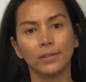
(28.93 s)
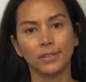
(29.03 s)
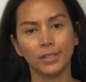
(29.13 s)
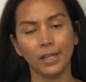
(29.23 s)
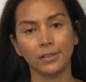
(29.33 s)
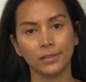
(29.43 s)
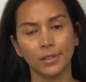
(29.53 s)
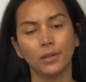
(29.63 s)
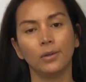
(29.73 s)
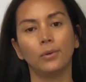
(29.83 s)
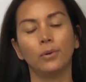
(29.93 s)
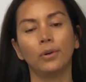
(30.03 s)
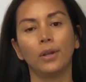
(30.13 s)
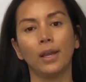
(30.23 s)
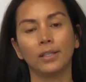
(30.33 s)
change
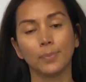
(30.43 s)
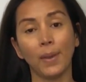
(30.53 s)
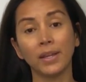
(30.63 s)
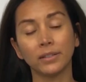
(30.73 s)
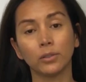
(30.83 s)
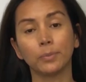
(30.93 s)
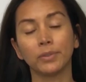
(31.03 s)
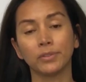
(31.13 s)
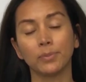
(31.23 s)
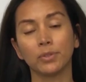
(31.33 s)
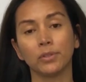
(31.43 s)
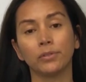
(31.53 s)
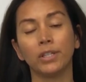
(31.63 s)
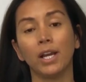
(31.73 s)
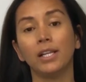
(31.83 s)
or expand our perception of
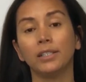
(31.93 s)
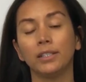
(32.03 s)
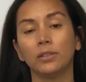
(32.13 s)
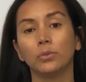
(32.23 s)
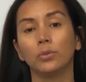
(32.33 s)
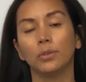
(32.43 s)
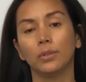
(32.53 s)
reality to